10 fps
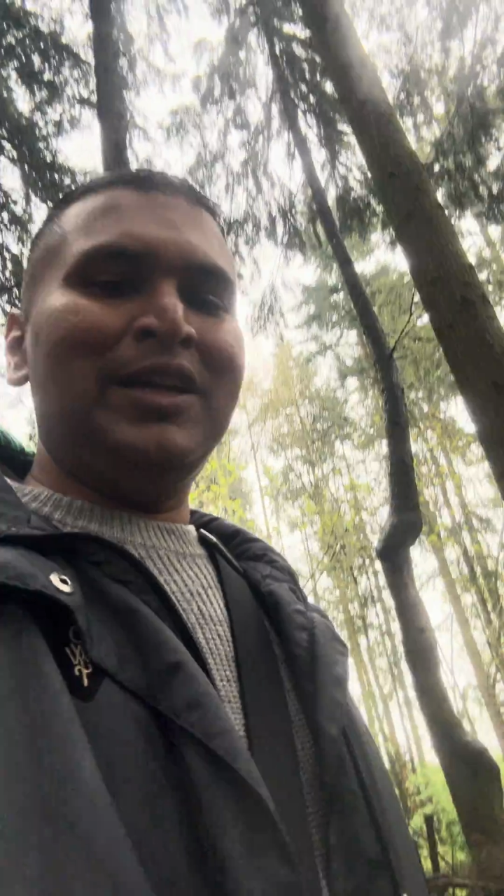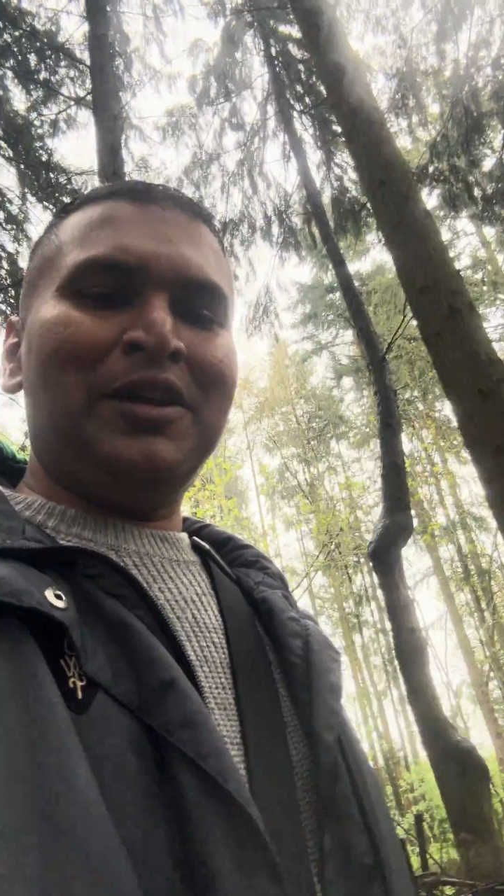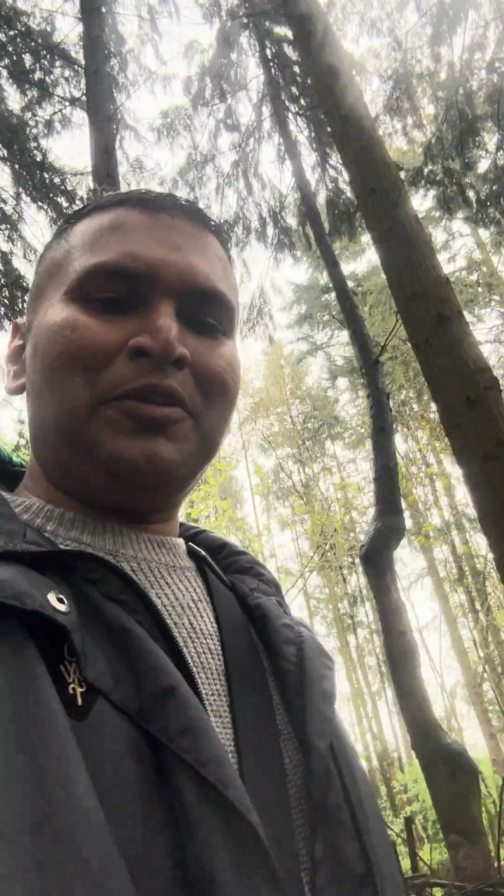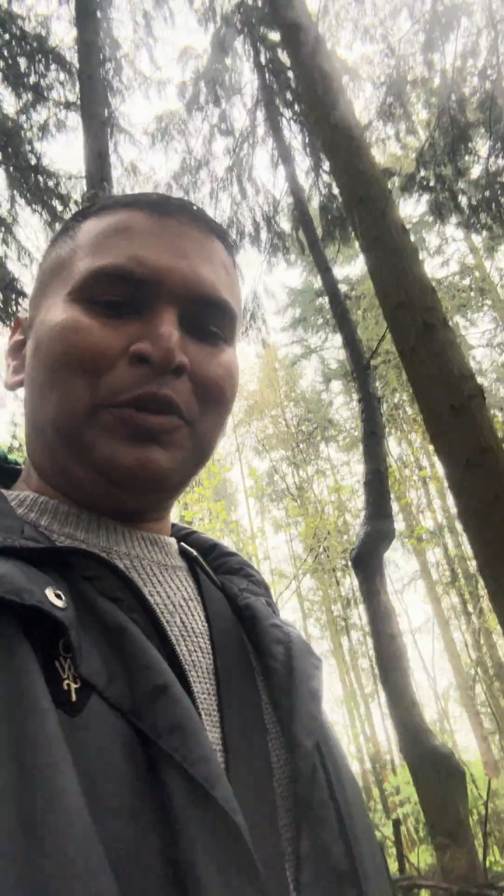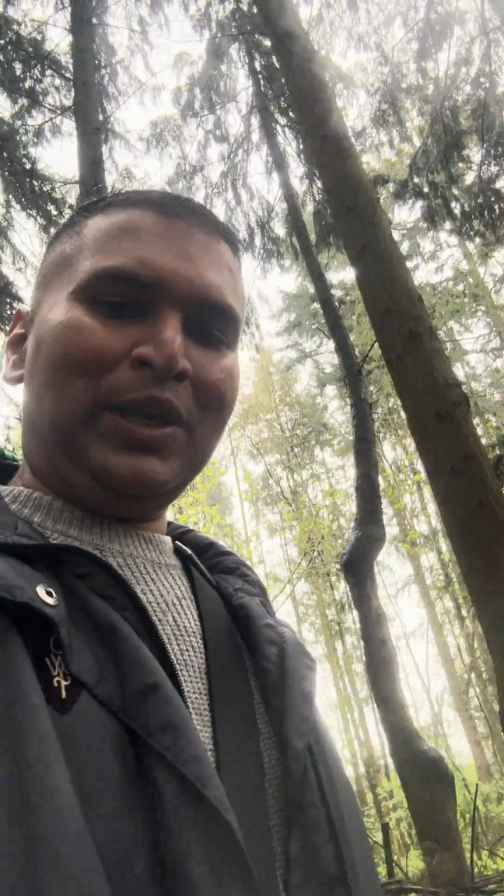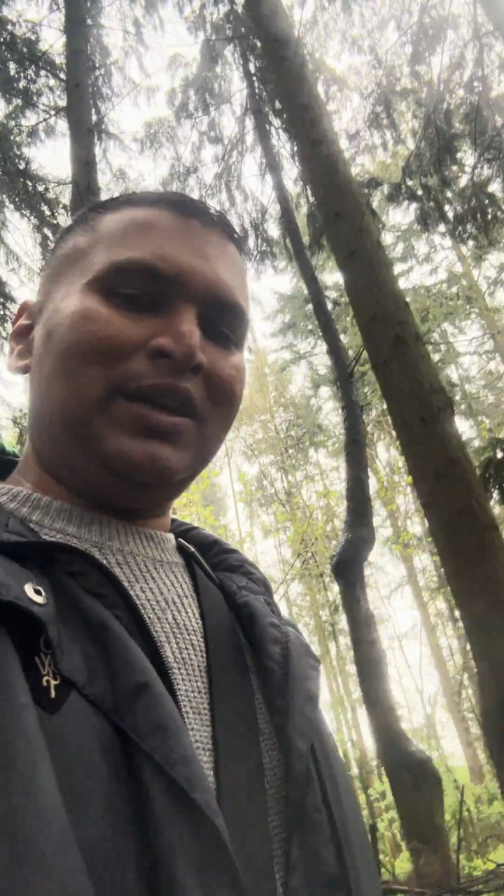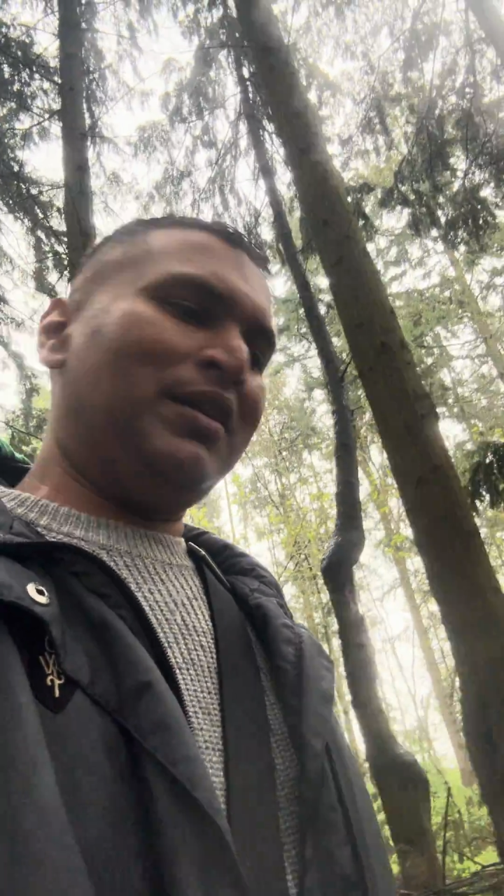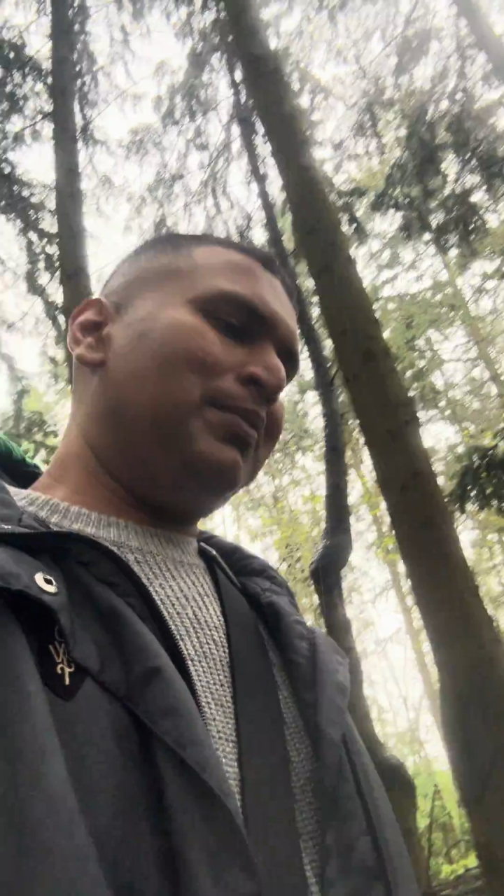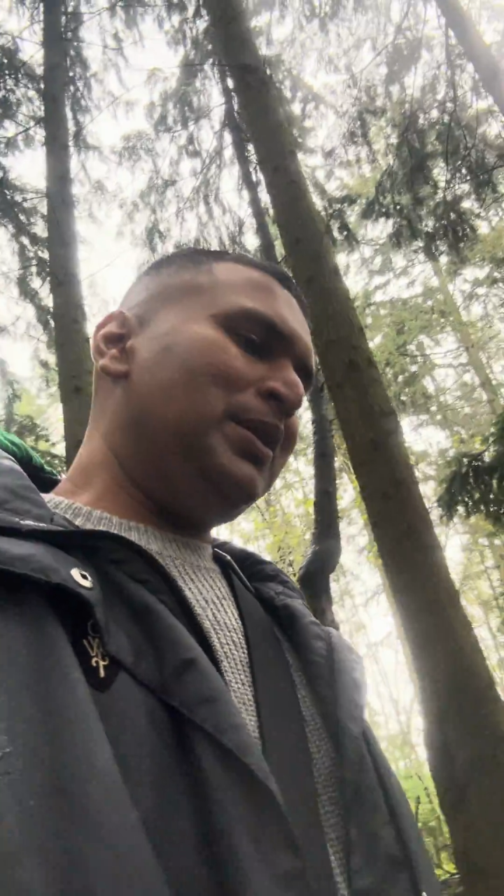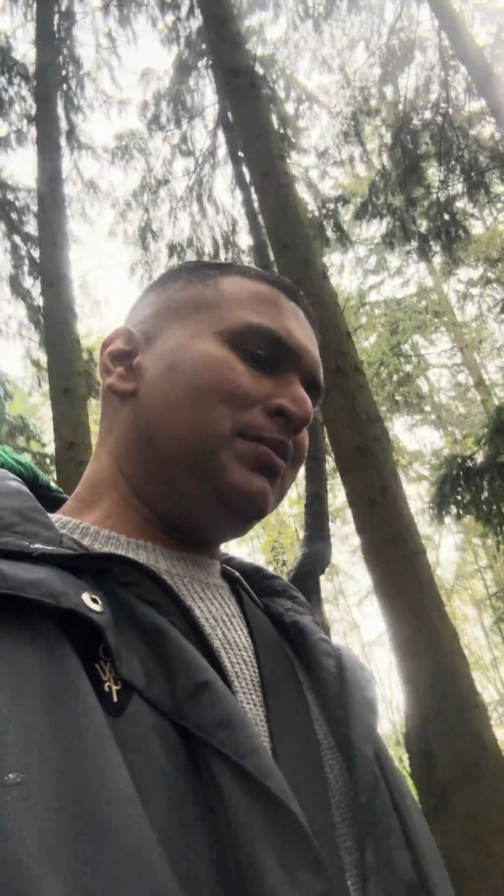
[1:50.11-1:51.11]
So yeah, I
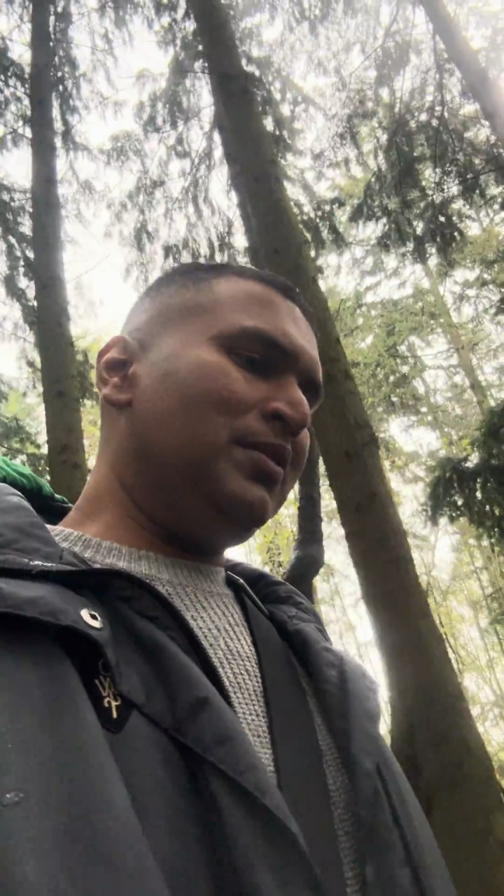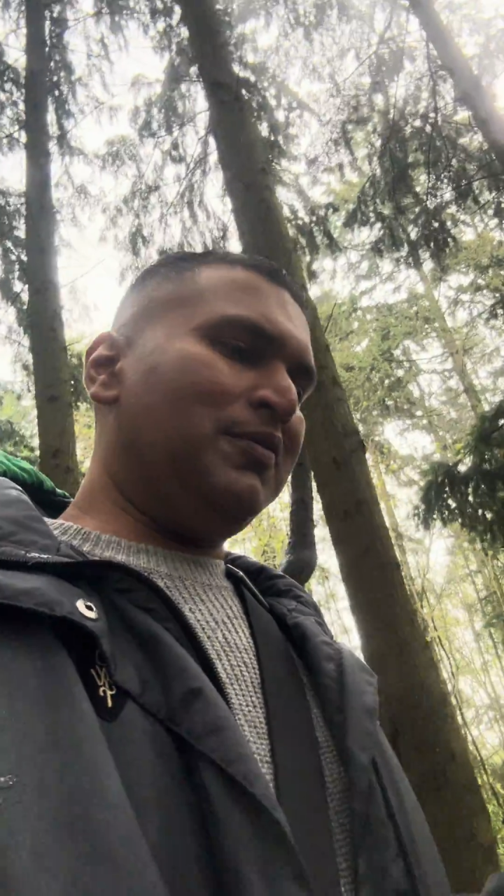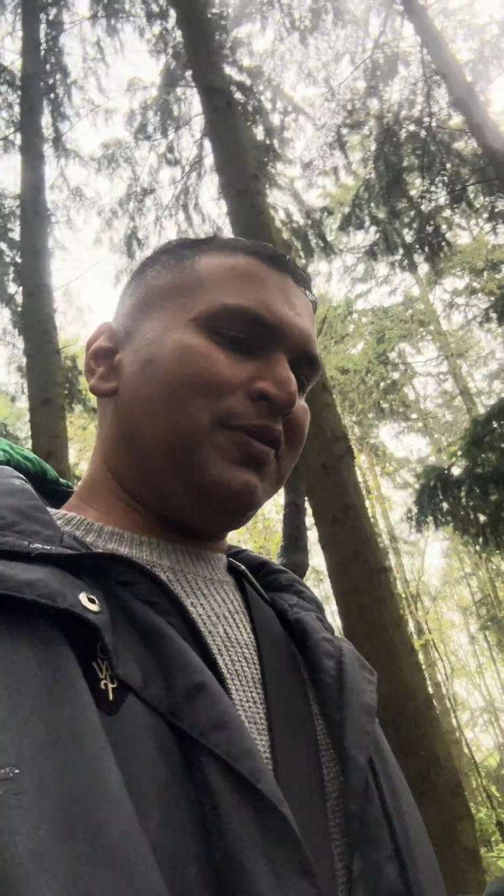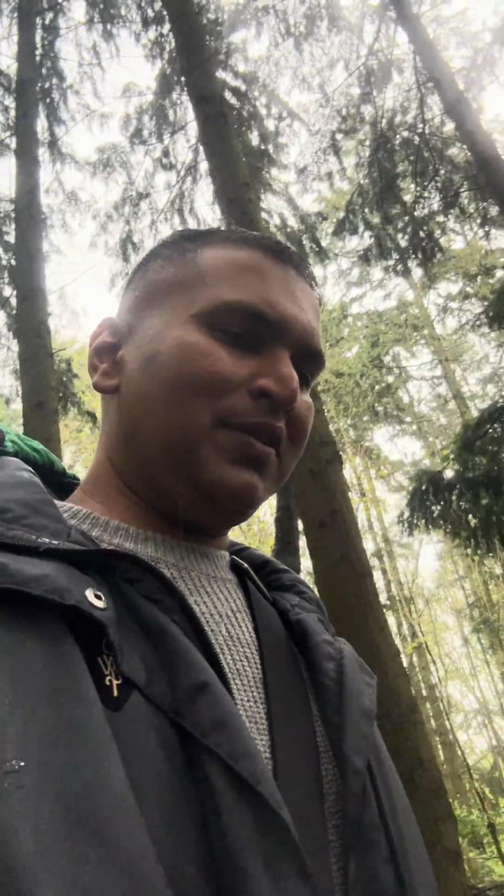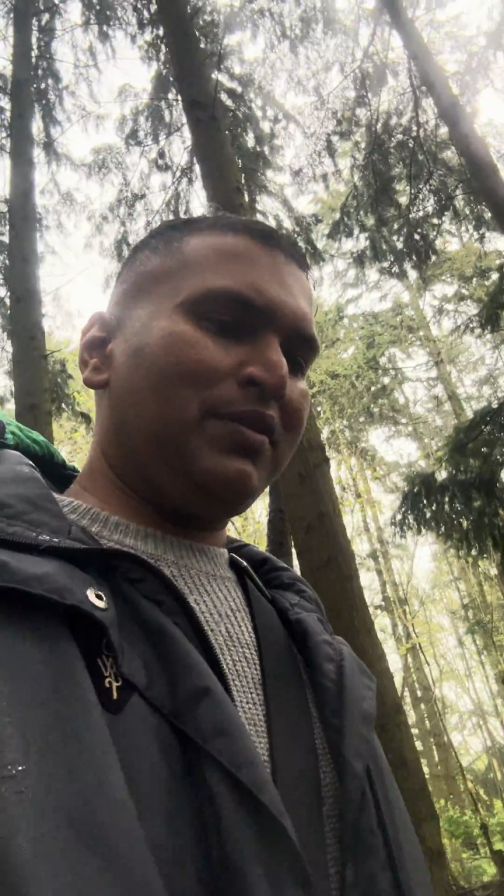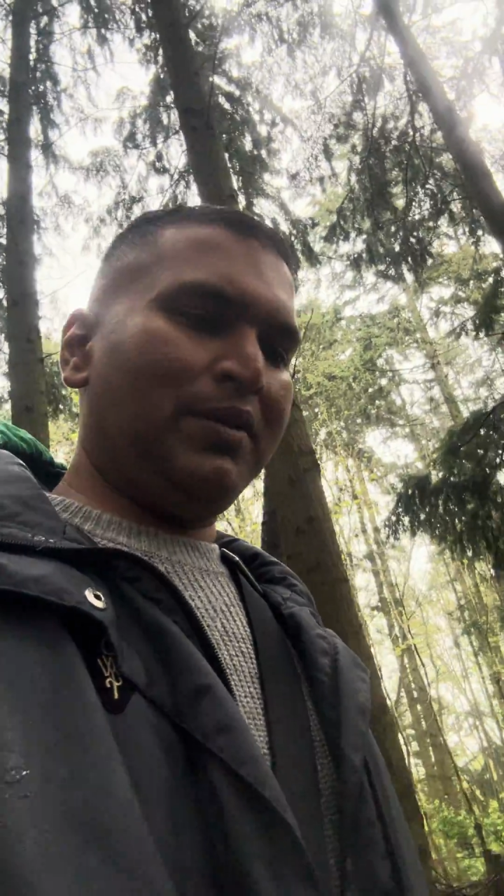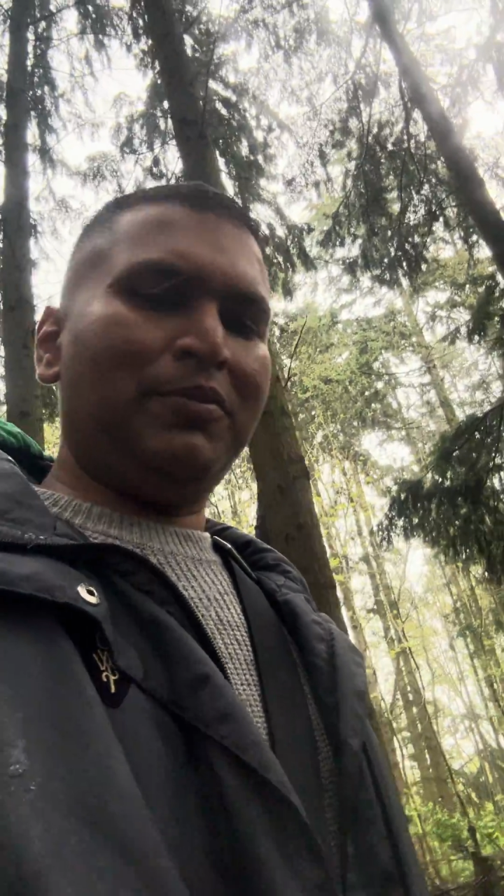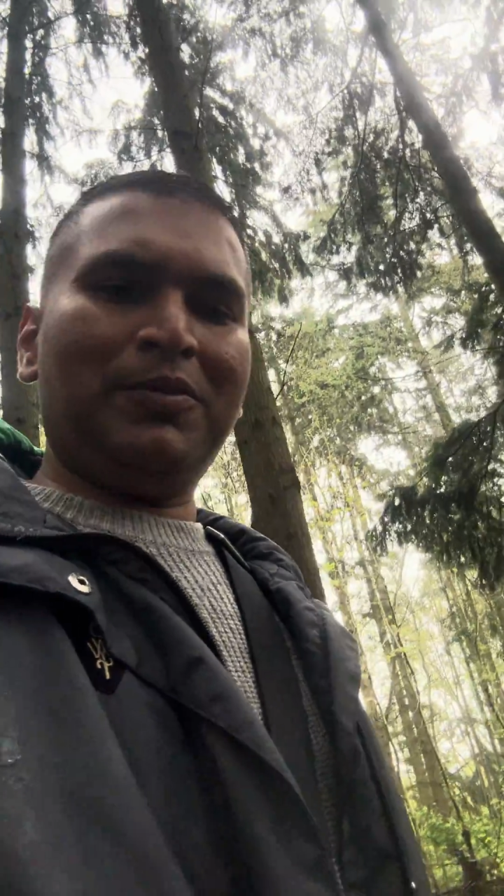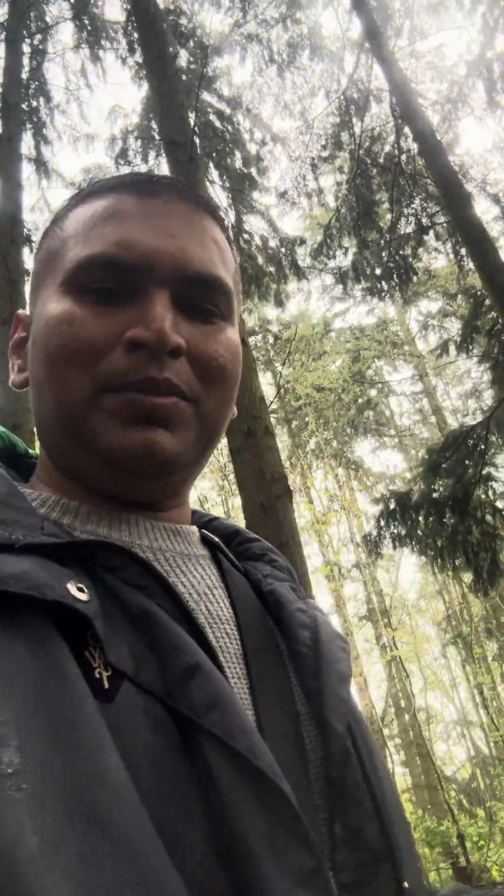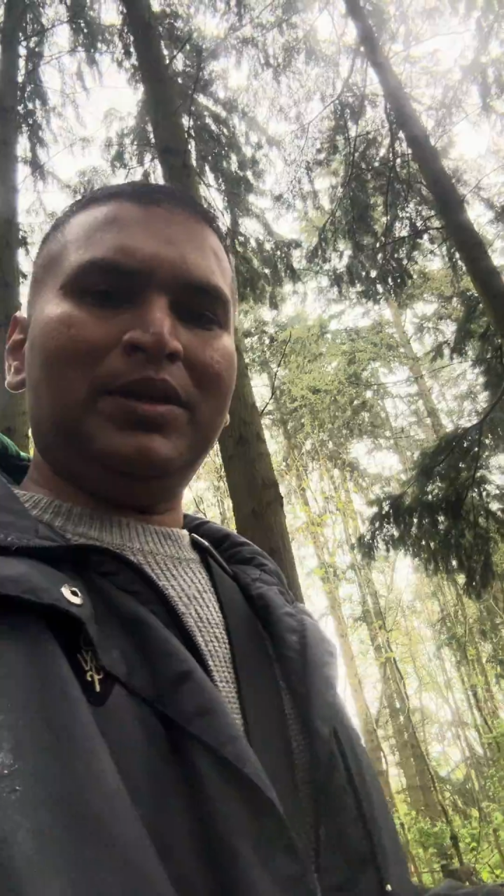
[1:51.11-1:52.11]
mean, the first step
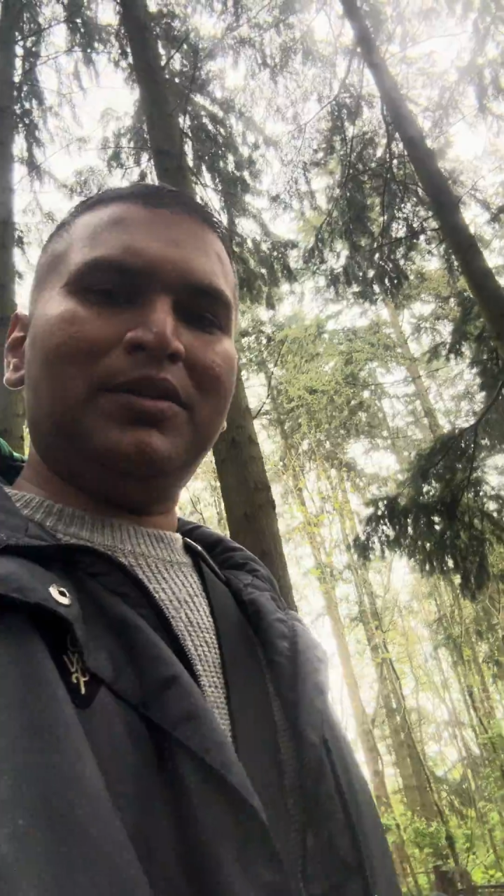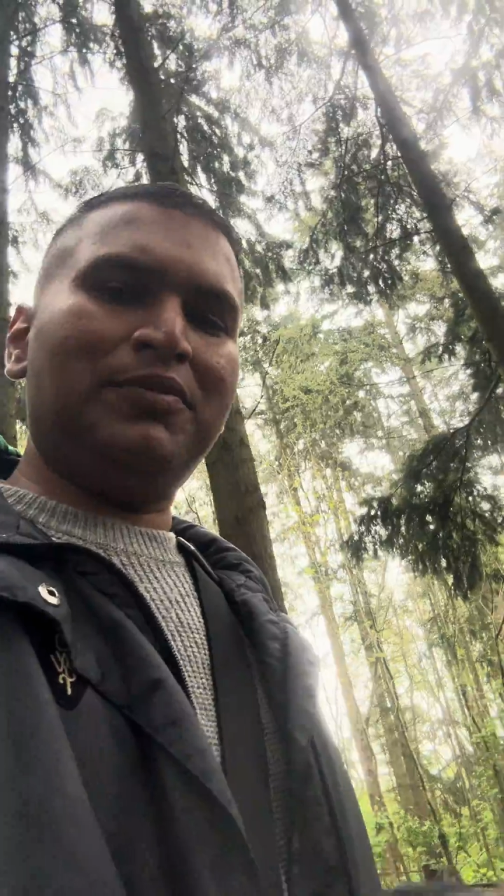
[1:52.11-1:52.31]
would be if